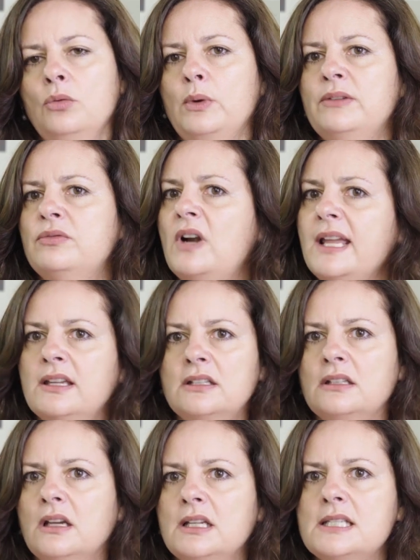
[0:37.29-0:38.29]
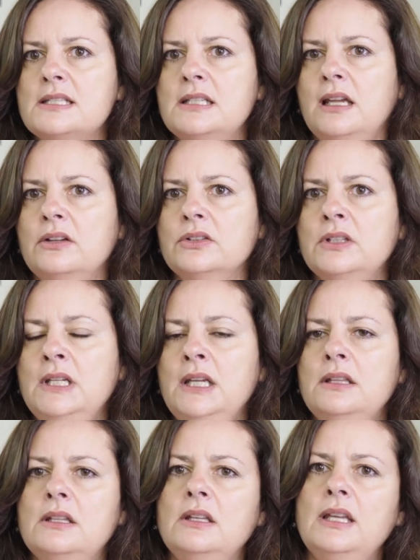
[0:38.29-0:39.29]
We recognise now
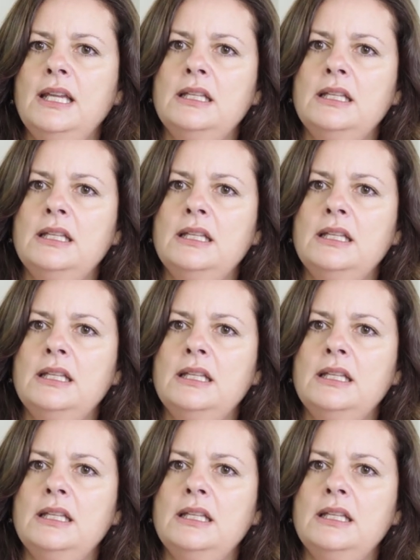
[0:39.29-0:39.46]
that